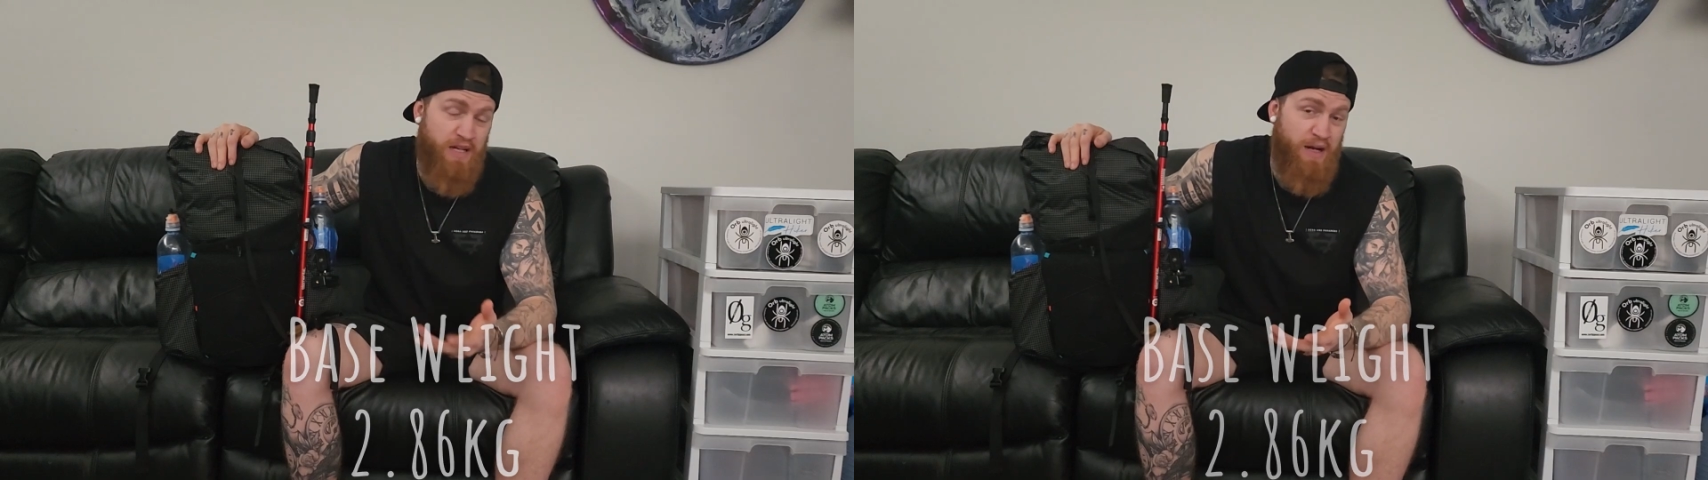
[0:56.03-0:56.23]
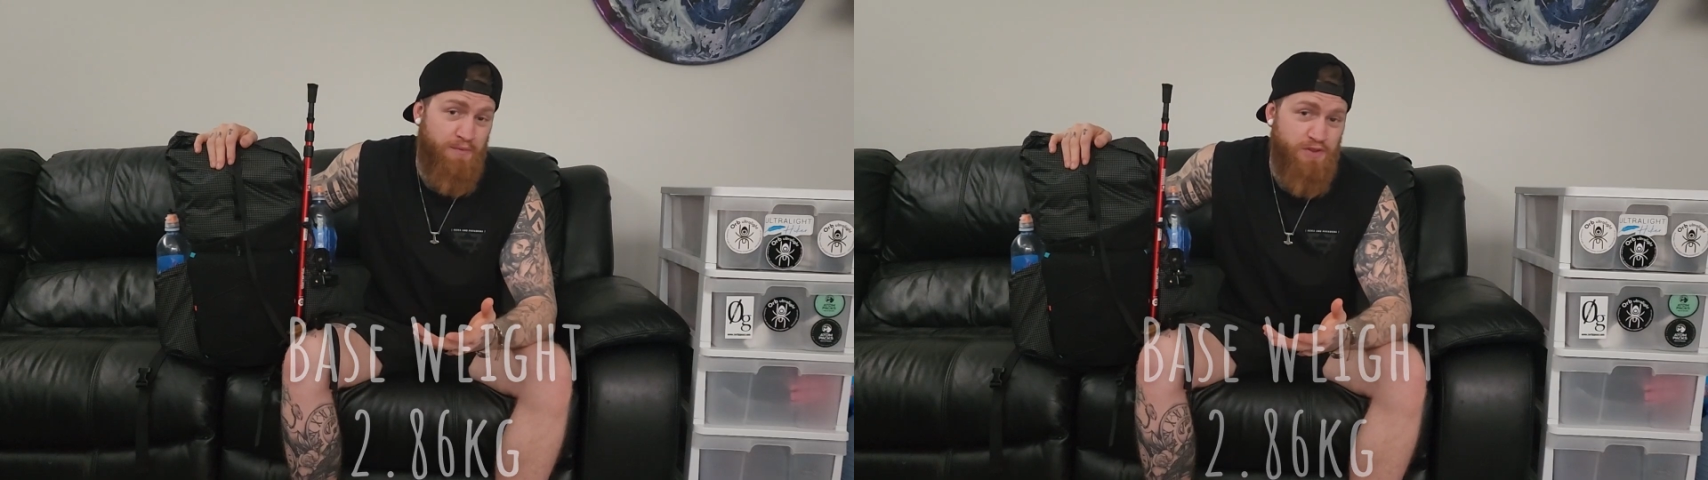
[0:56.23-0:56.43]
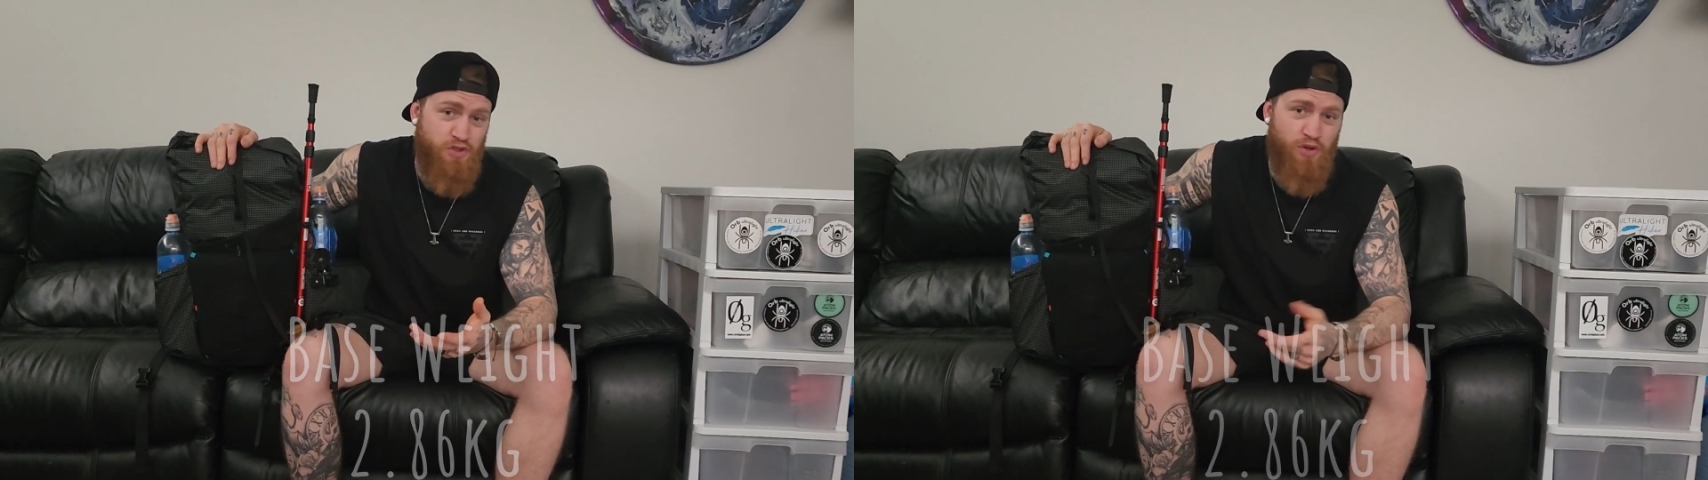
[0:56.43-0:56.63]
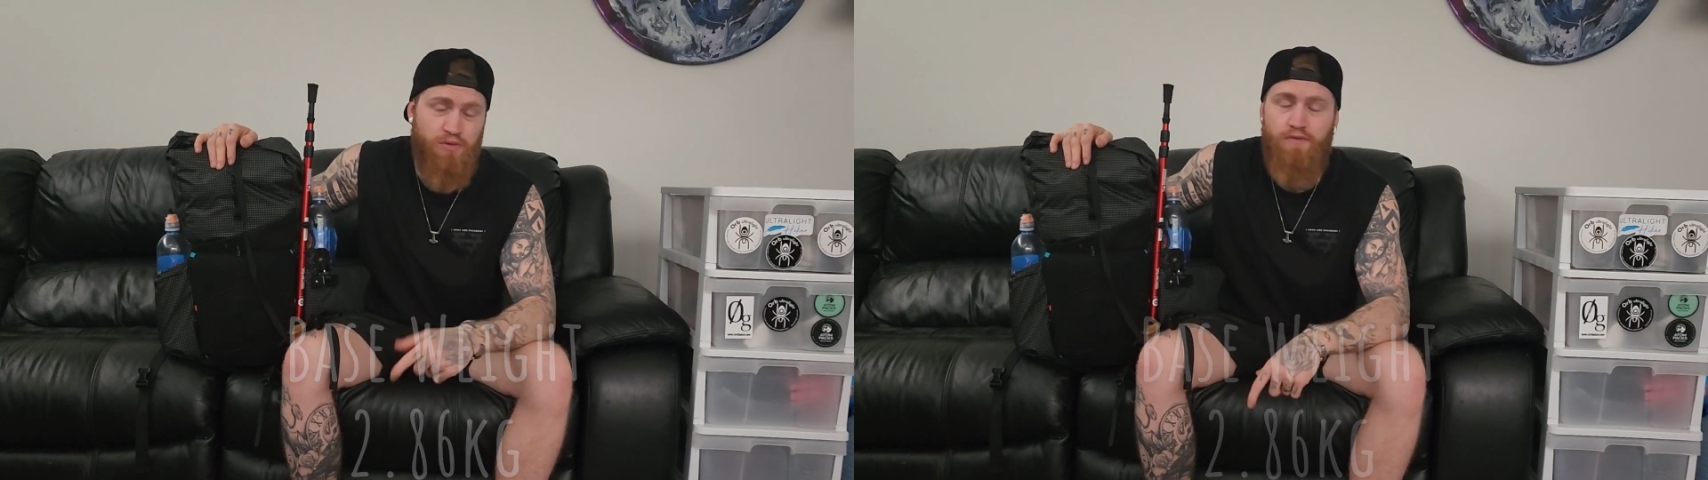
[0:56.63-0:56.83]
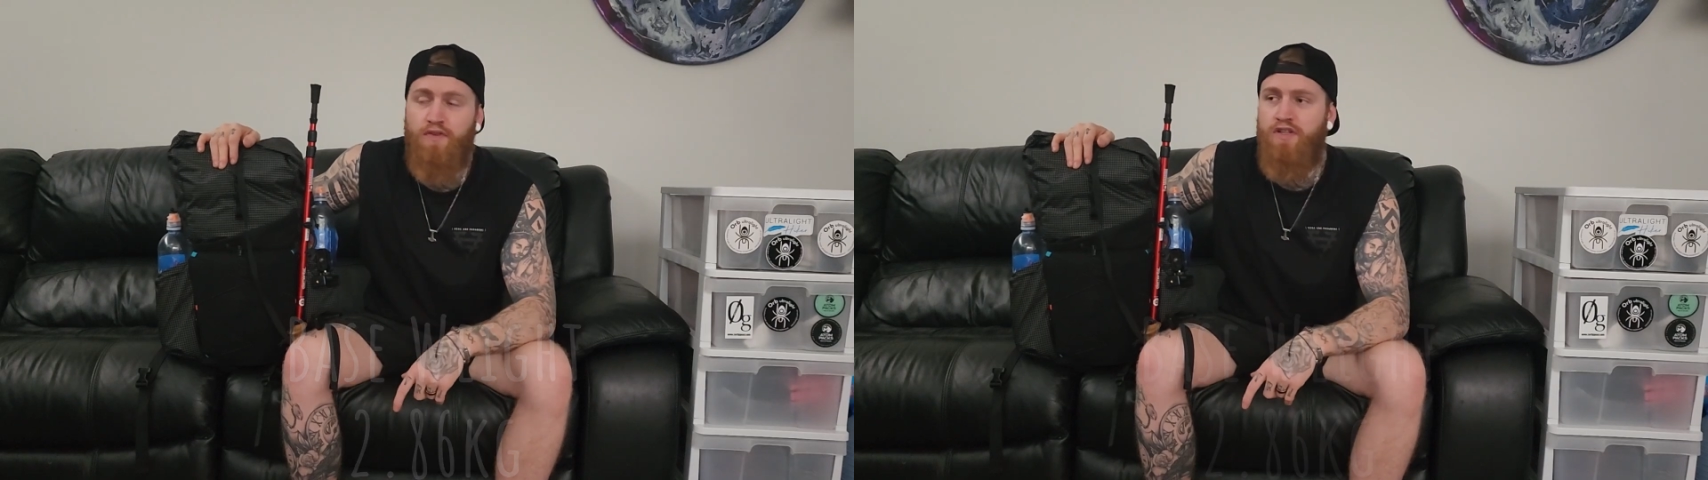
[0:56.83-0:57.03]
comfort
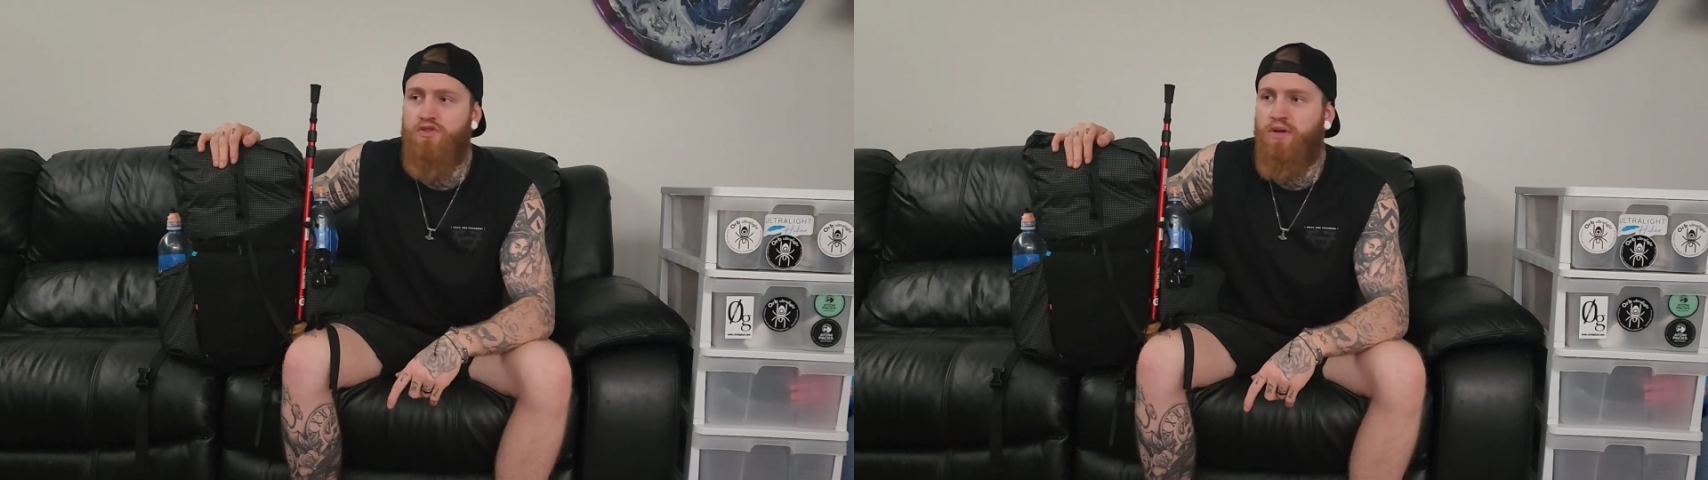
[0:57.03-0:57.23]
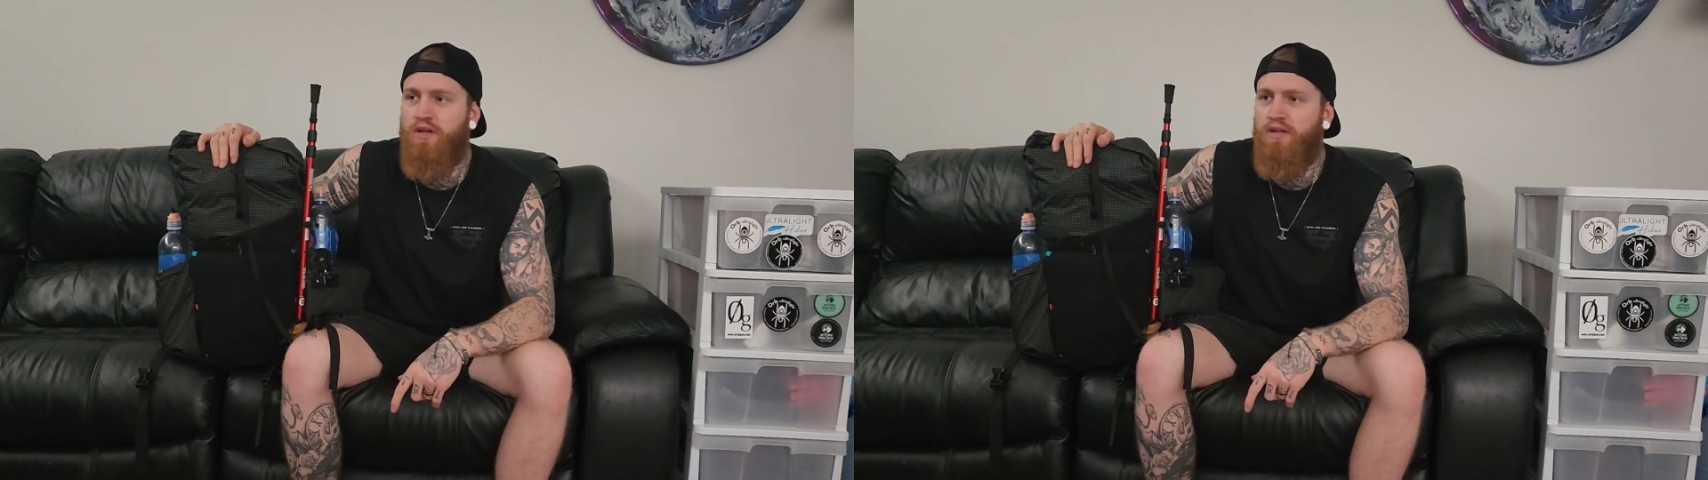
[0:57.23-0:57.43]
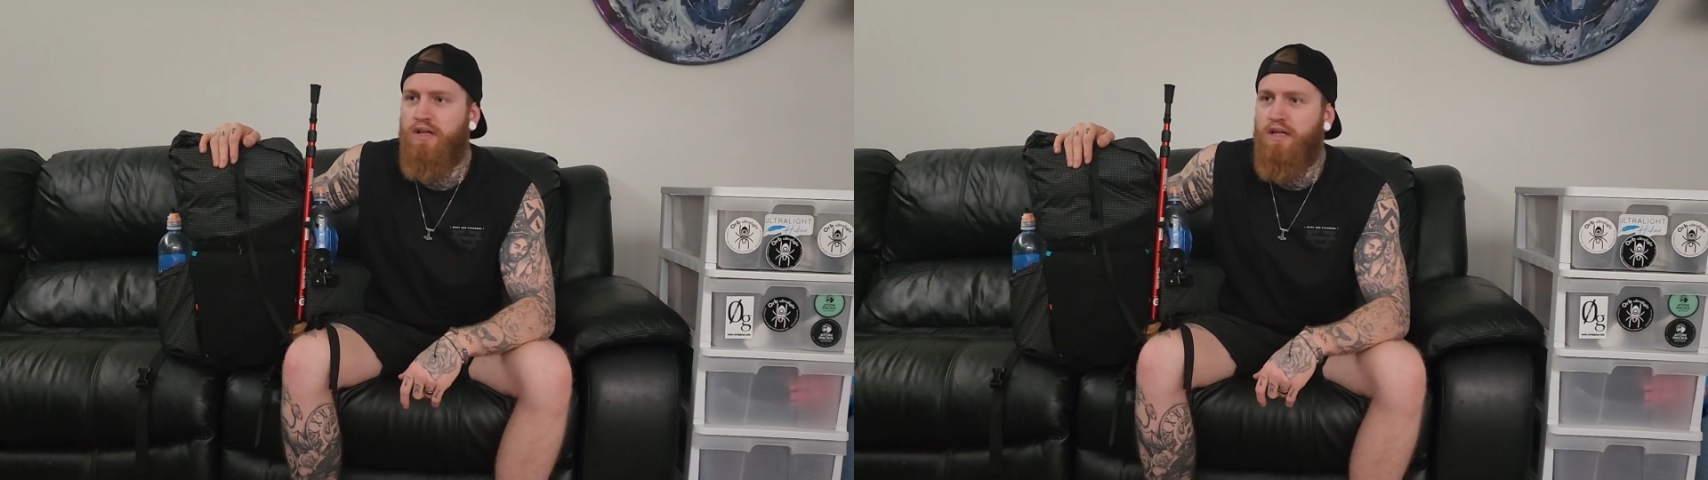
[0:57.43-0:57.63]
zone for this one,